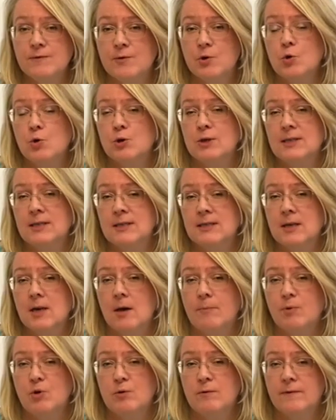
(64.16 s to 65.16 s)
of courses in
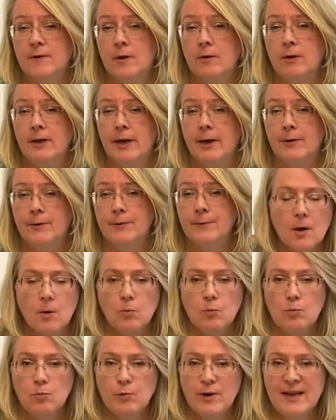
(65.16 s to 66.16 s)
our portfolio.
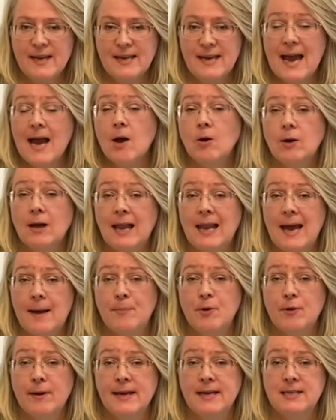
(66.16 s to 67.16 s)
We're now
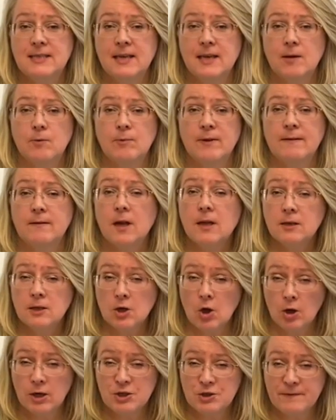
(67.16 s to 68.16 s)
collaborating with London
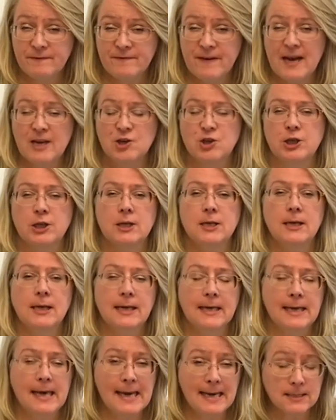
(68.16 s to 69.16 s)
College of Fashion
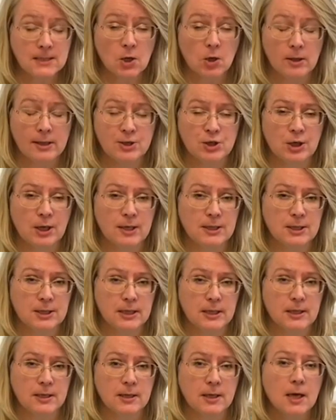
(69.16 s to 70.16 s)
and King's College
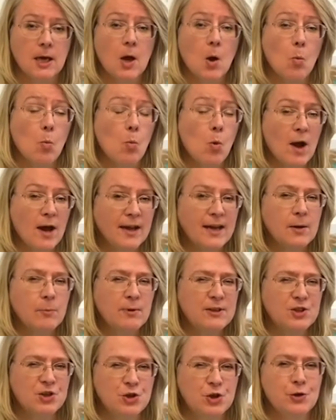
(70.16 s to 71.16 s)
London, working
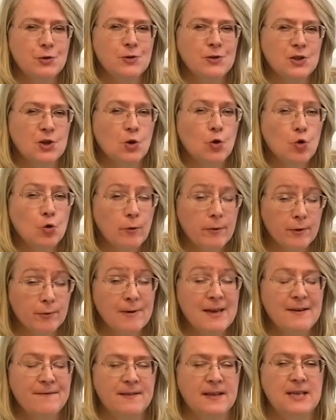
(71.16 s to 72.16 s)
with students at all
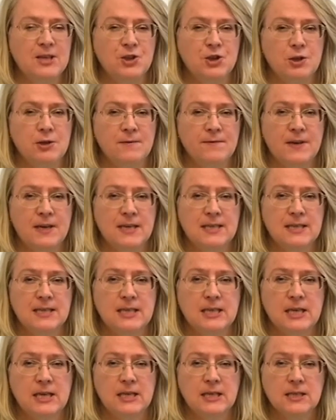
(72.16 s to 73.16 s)
three of these
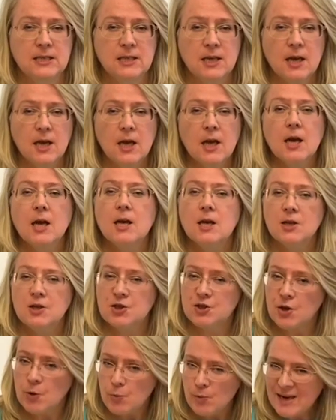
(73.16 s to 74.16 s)
universities
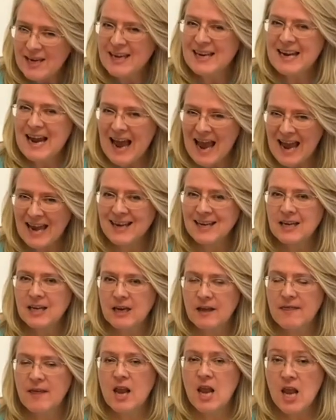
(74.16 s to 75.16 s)
so we can
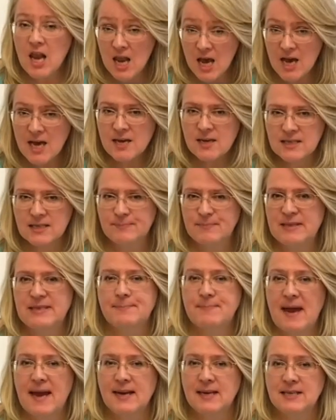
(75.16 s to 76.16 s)
anchor the learner's
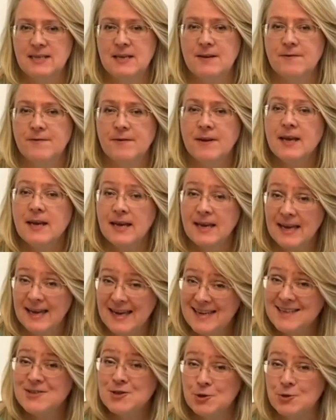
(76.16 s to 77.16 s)
perspective
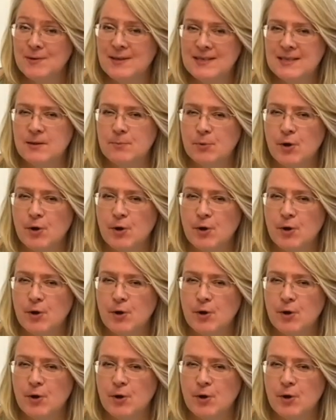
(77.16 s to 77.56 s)
into this